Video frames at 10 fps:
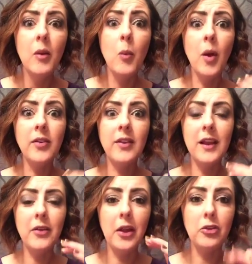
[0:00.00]
Once they
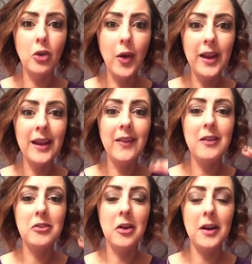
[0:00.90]
click join and they
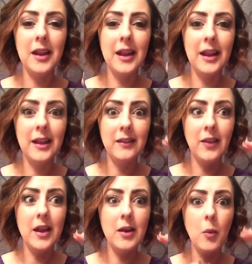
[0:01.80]
start getting
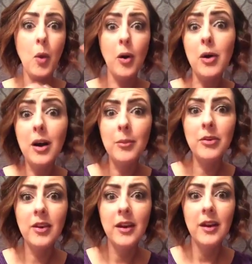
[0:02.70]
like welcomed,